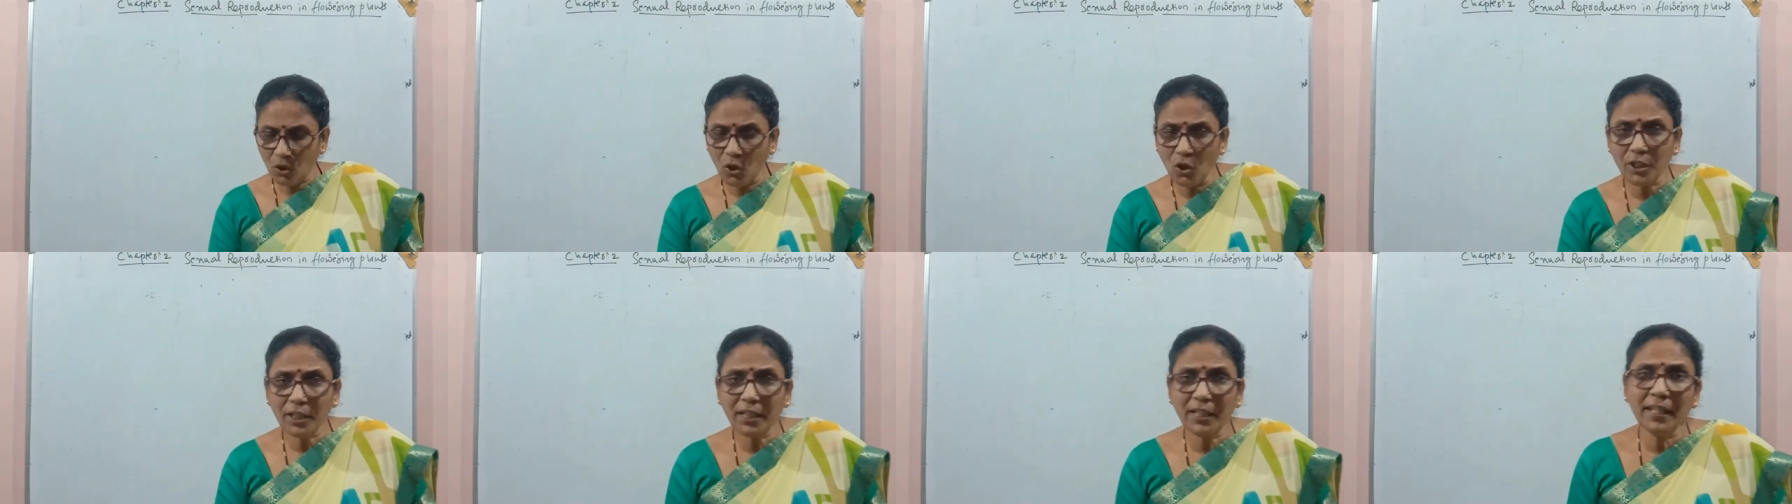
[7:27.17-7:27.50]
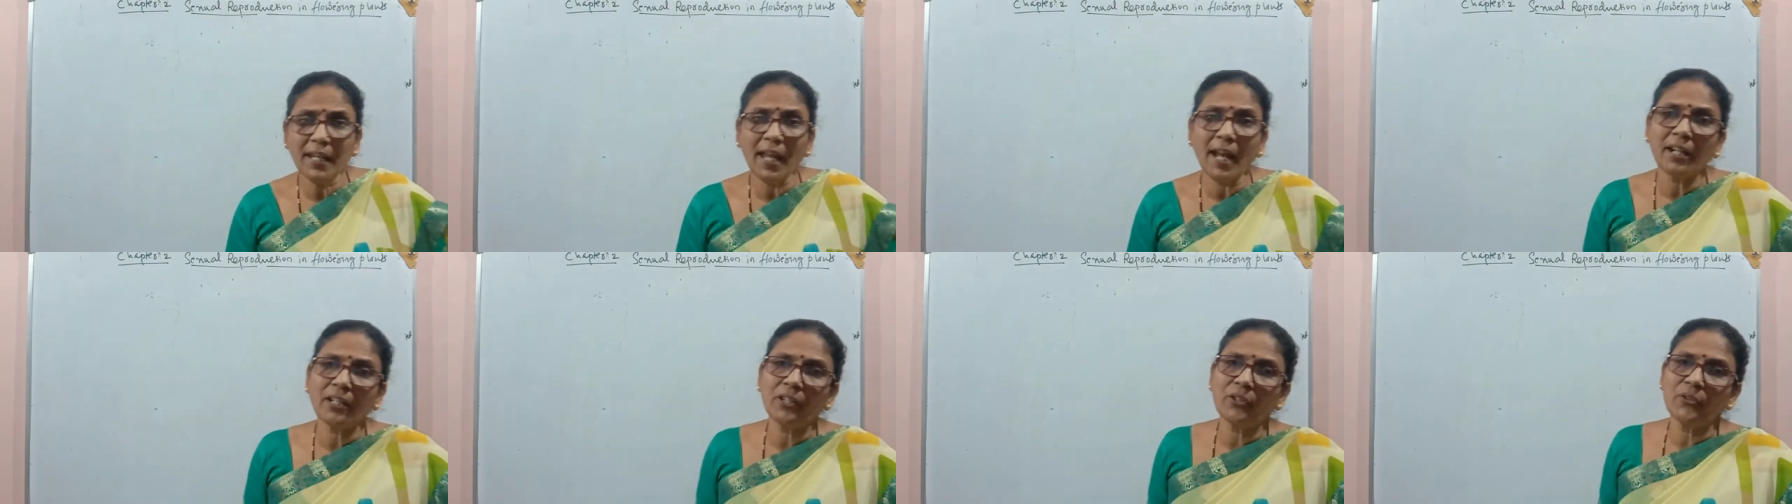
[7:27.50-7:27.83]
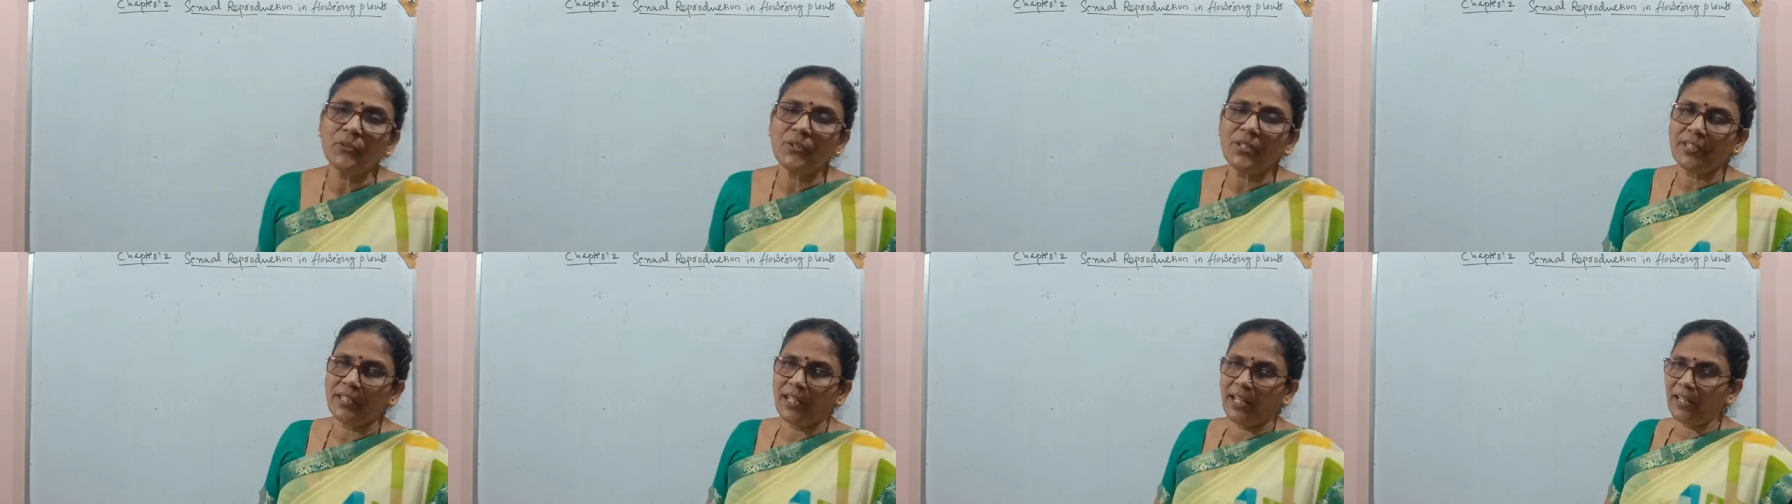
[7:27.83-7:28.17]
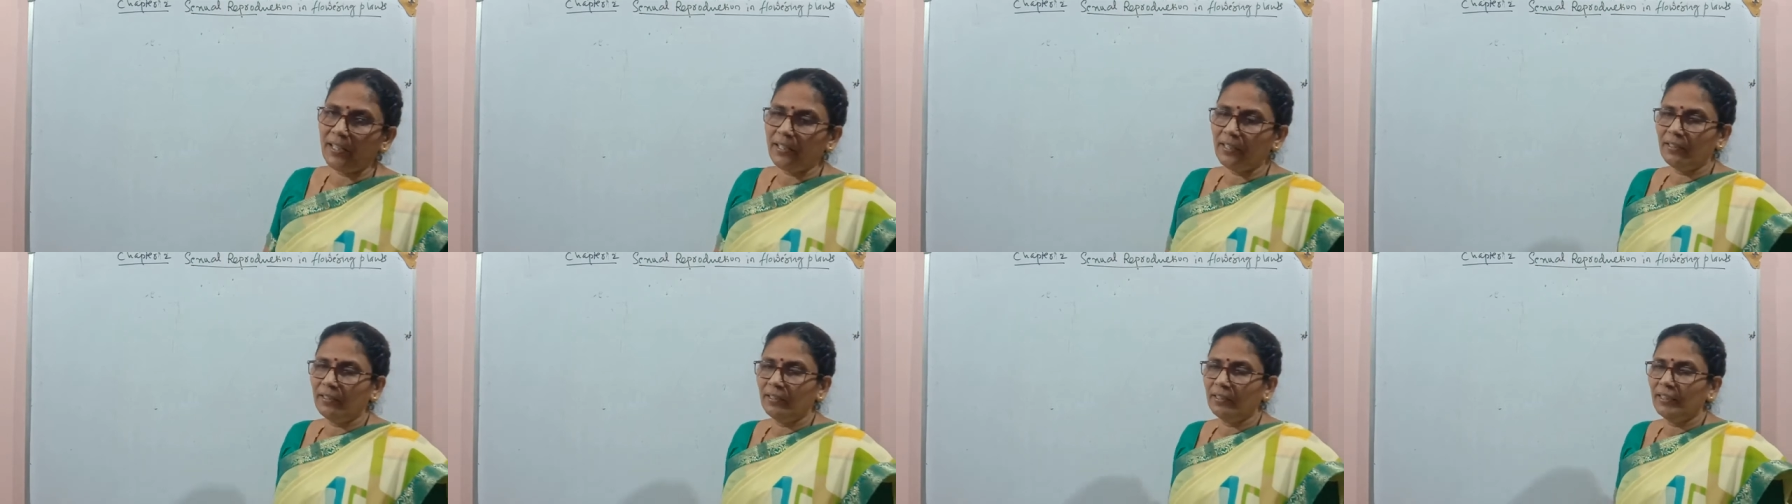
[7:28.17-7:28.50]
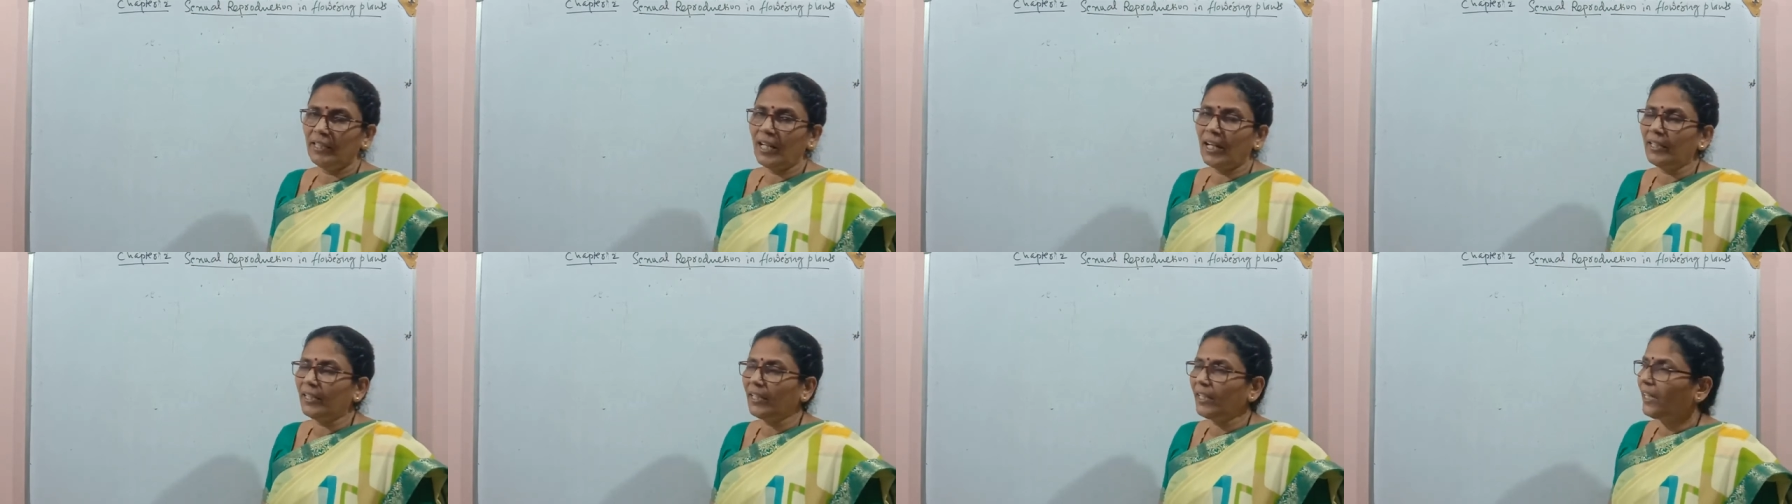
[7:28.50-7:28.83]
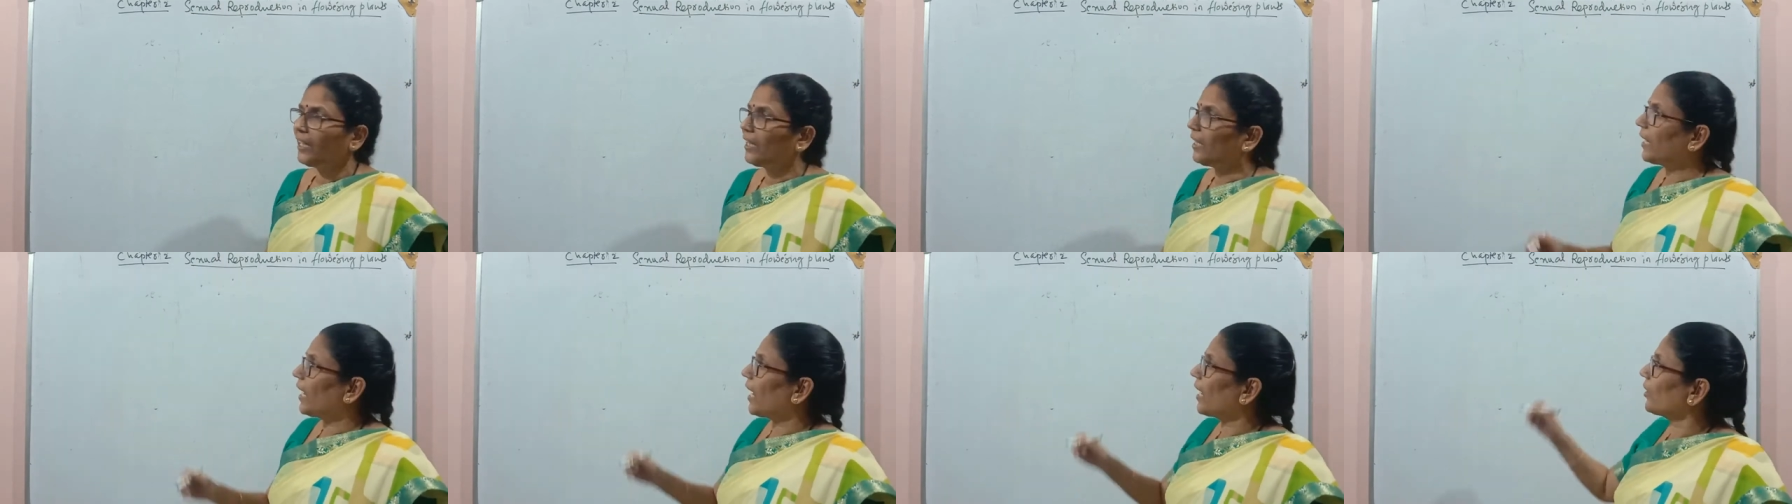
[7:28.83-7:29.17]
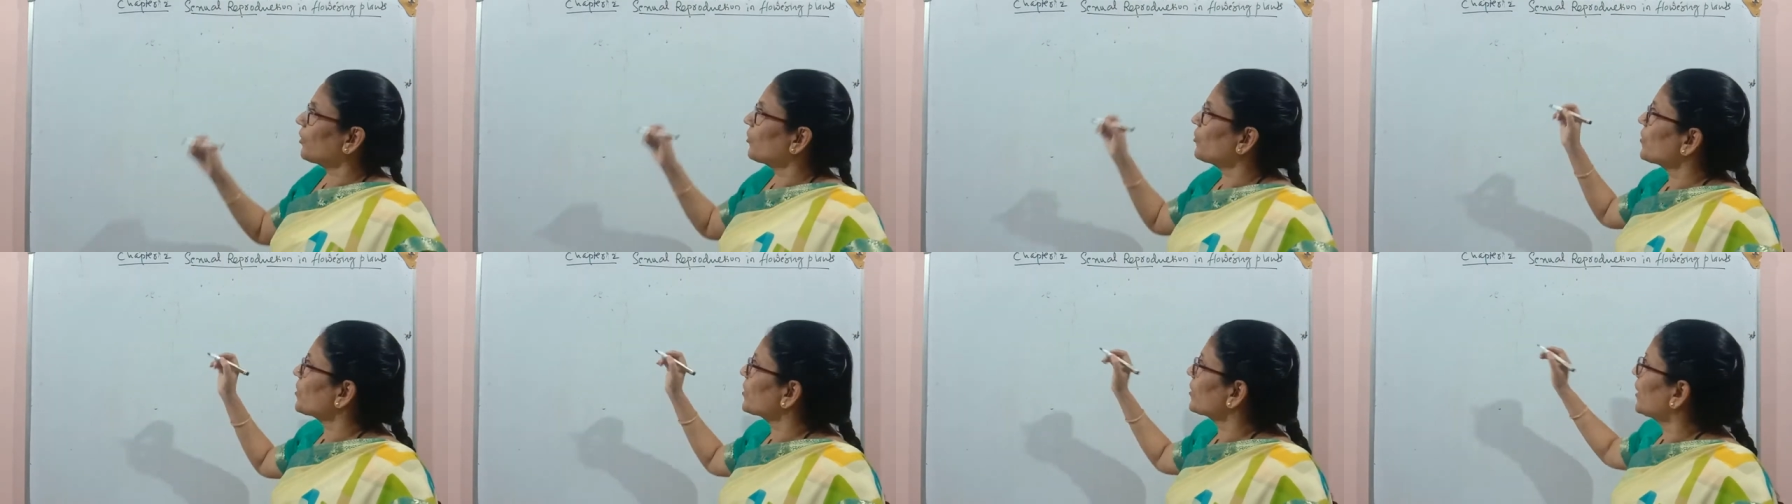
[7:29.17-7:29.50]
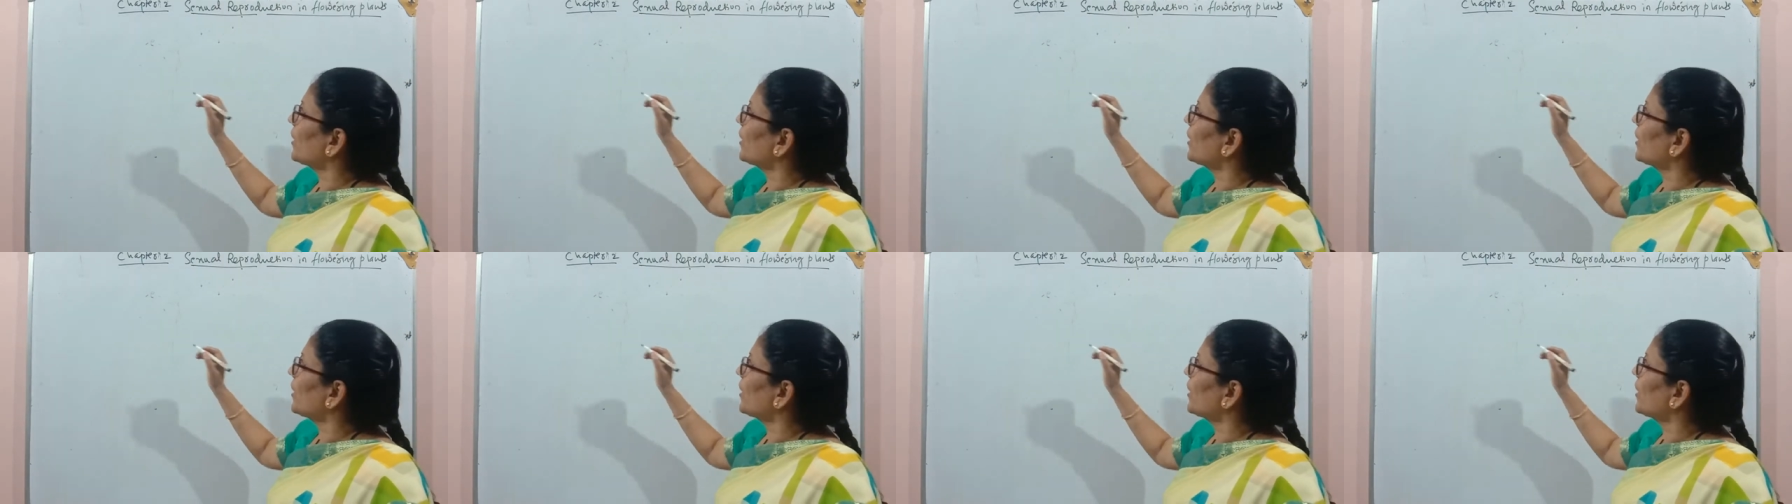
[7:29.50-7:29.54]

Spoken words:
or inactive state. That inactive